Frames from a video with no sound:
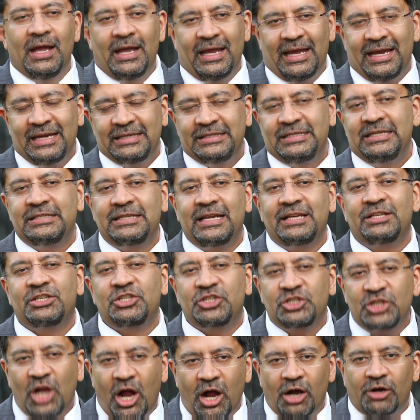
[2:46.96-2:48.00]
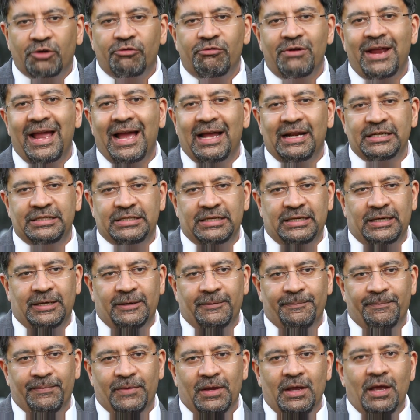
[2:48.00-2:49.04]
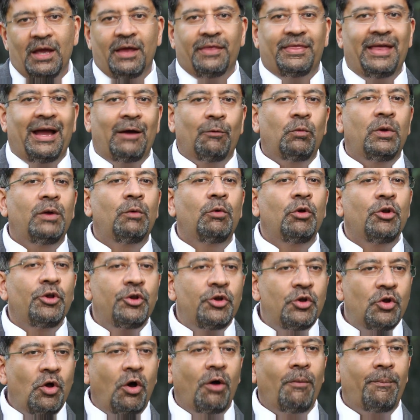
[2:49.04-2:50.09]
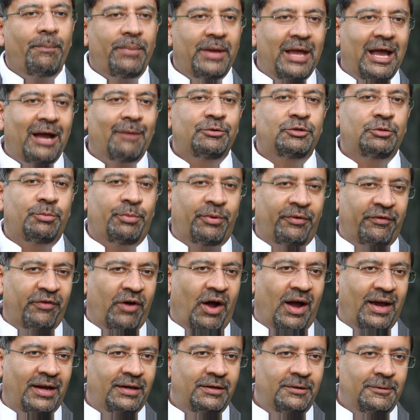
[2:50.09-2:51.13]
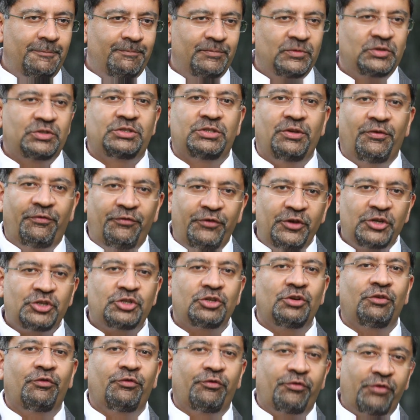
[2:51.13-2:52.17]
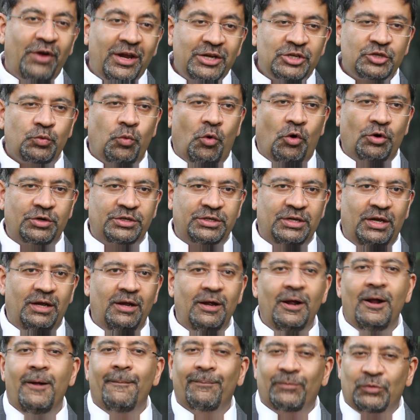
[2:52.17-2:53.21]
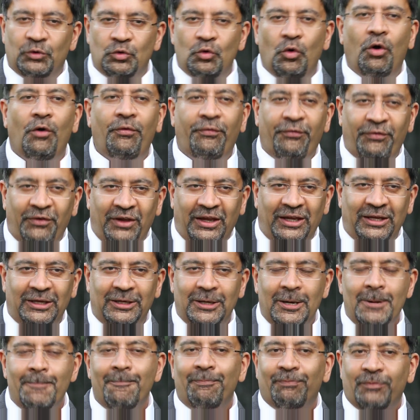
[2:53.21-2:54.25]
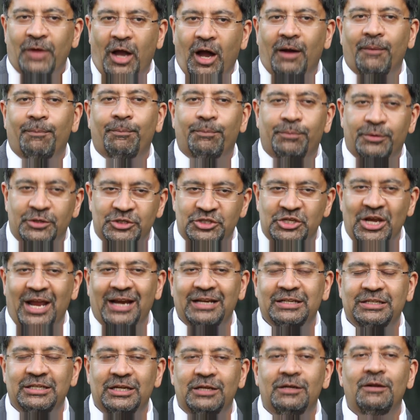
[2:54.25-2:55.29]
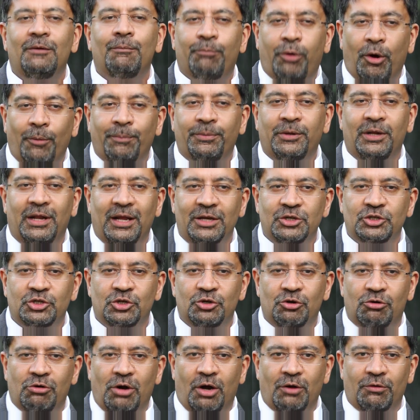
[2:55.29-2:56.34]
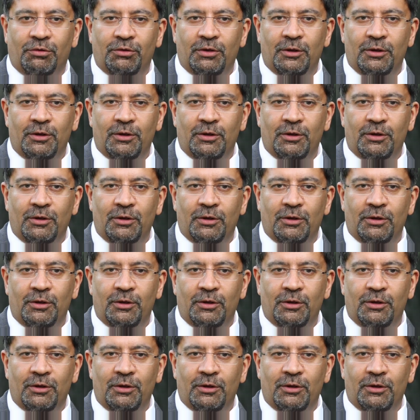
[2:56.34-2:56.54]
It is a stark reality that we will not be able to provide sufficient fresh water nor feed our projected population growth.